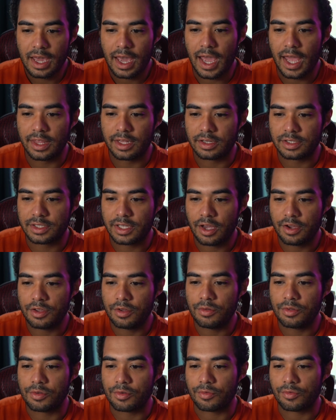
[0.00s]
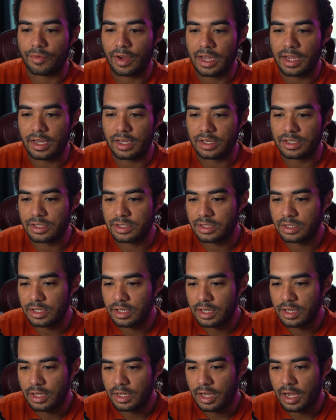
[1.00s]
And it'll tell you the range
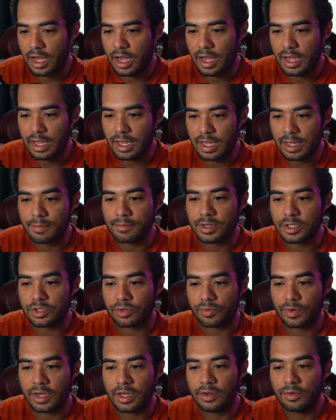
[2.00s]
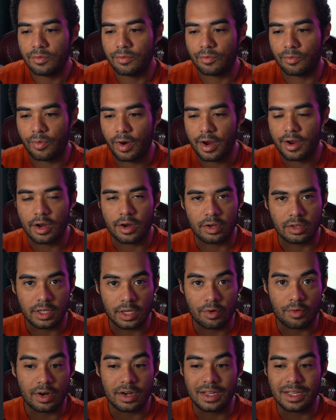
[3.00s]
in between where your
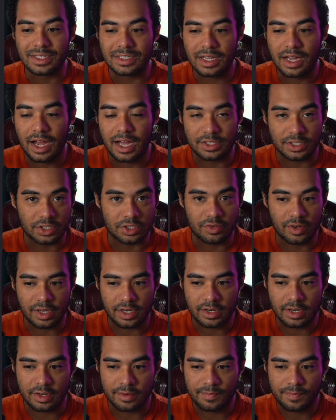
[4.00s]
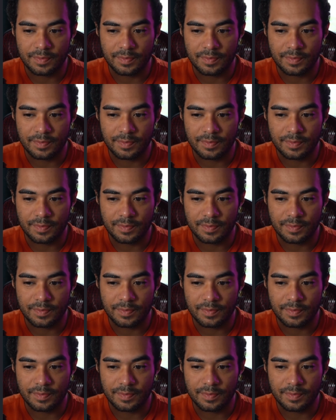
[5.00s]
liquidity is concentrated.